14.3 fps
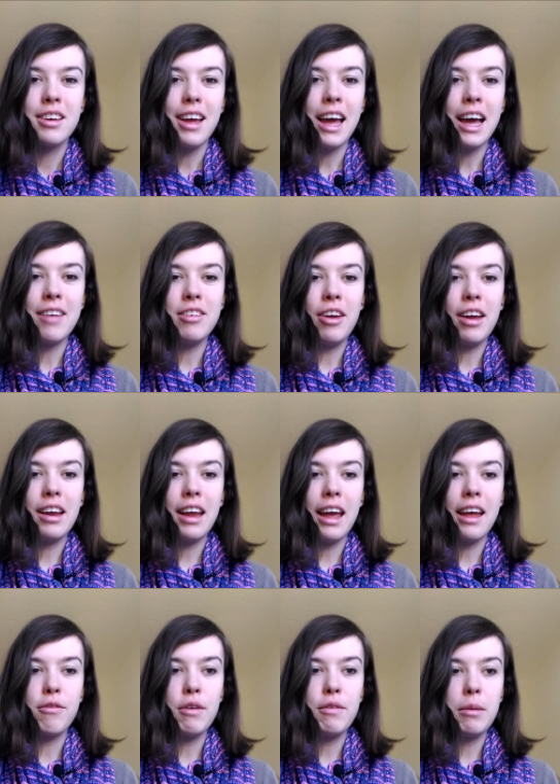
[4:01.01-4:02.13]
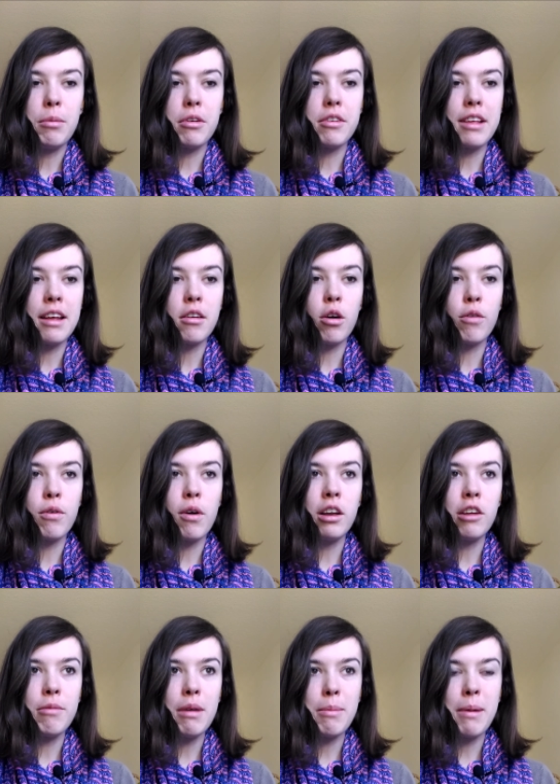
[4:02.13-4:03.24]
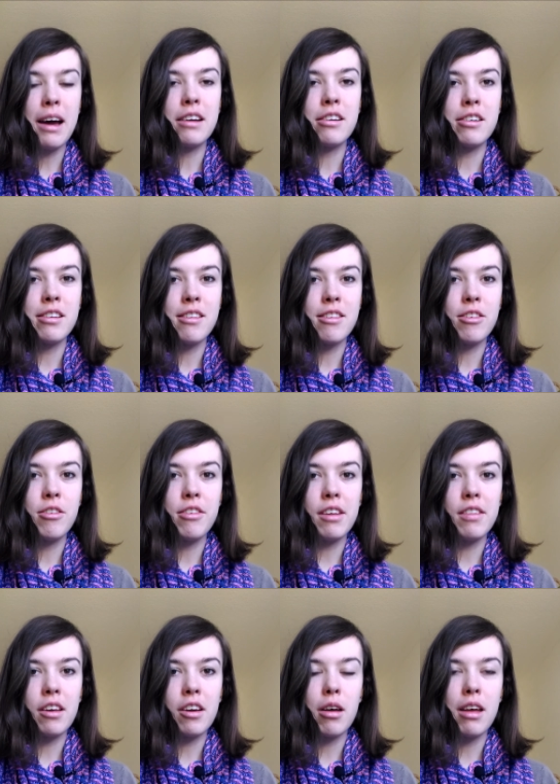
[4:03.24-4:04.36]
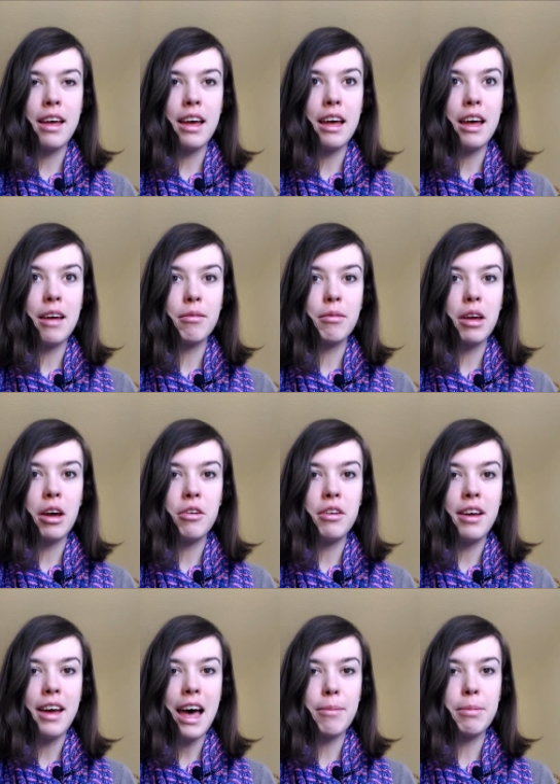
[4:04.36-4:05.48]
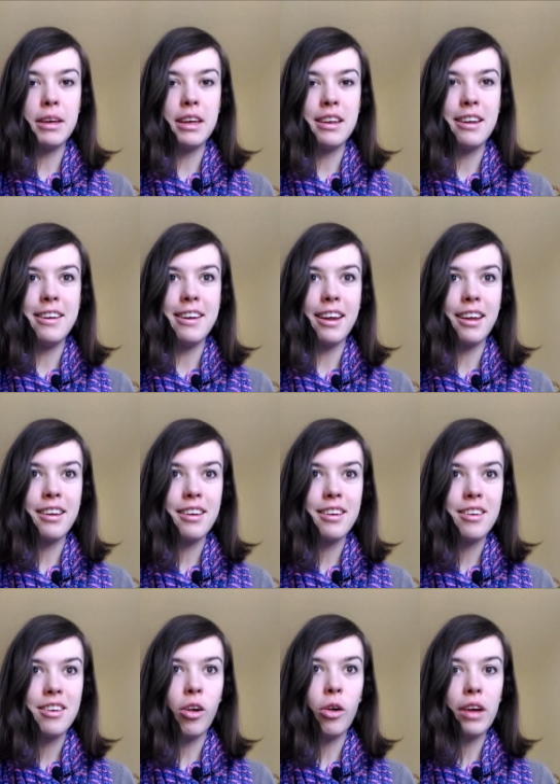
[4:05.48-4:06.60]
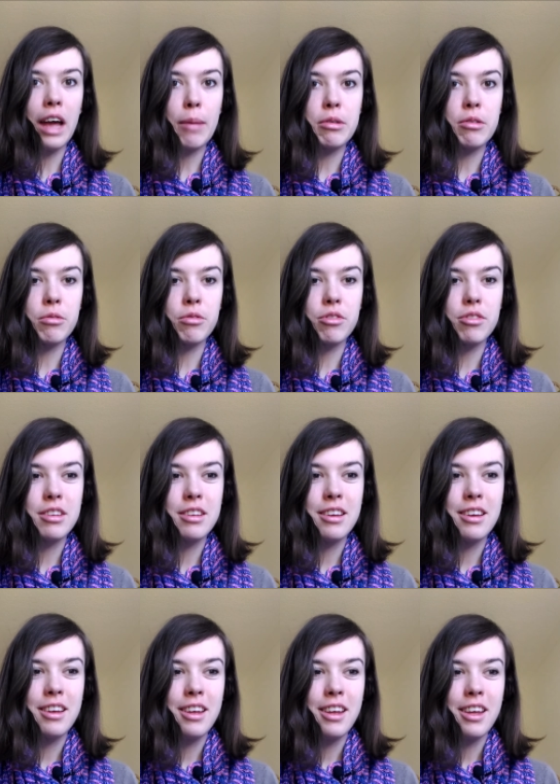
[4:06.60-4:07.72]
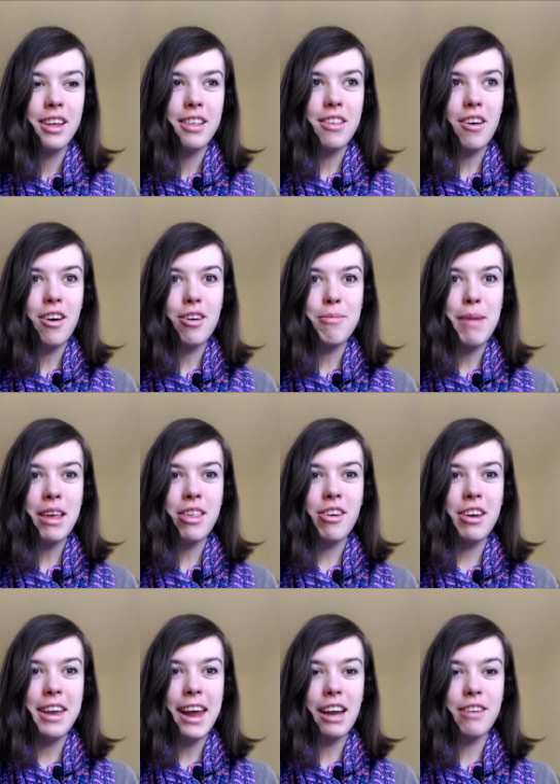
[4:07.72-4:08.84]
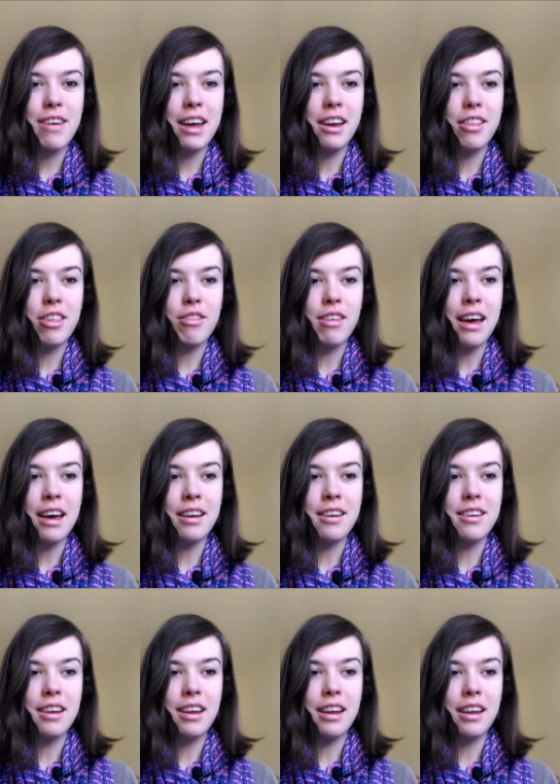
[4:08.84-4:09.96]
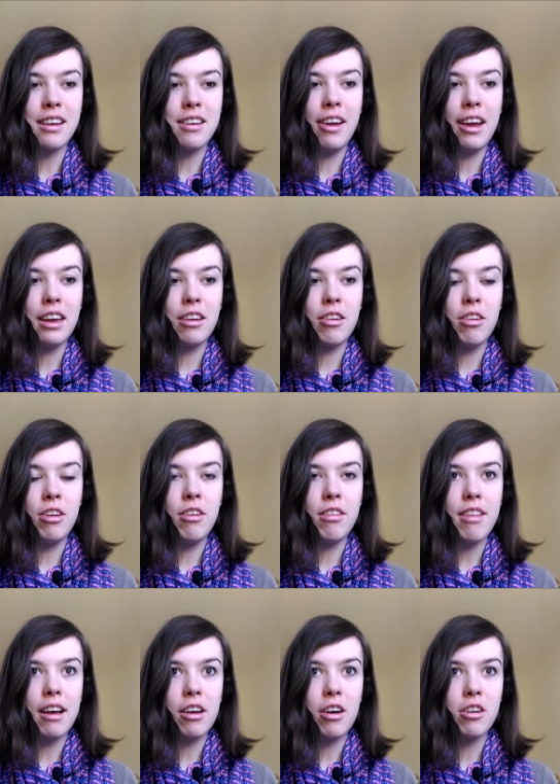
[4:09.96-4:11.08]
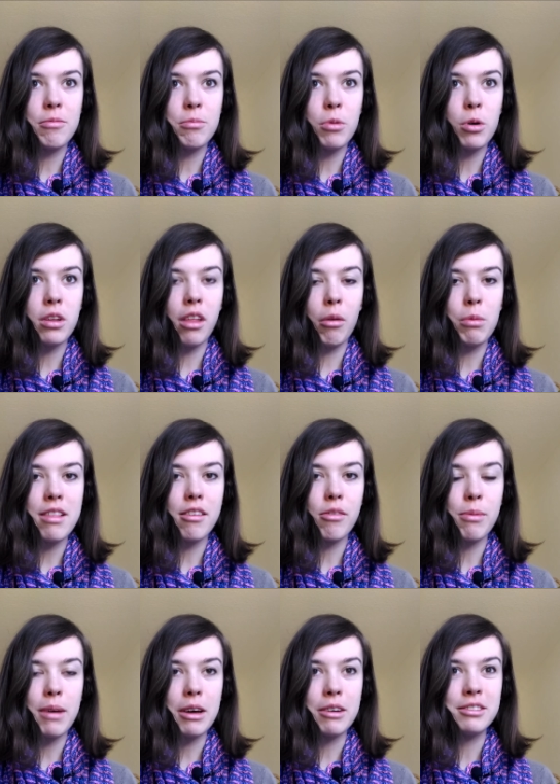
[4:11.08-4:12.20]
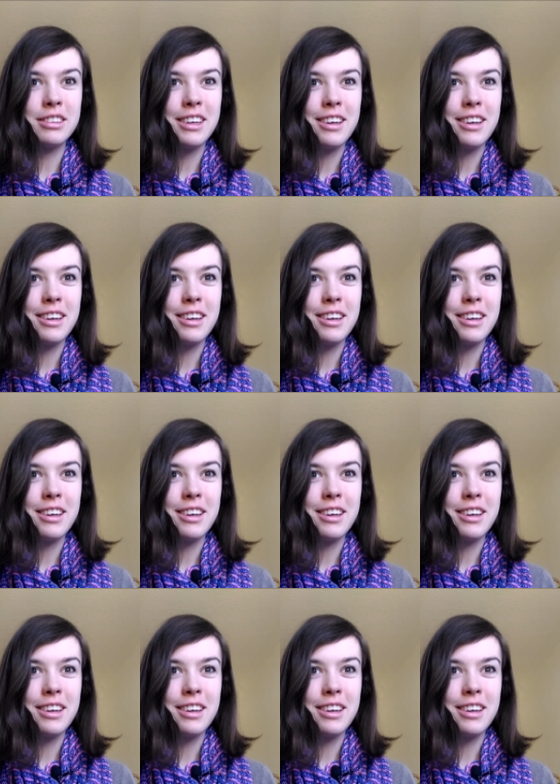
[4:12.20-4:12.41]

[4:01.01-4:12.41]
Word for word: um, you can get 15% off all of my patterns using the co um, code HAPPY KNITTING, all capitals. So make sure you take advantage of that and you can use that code more than once as well.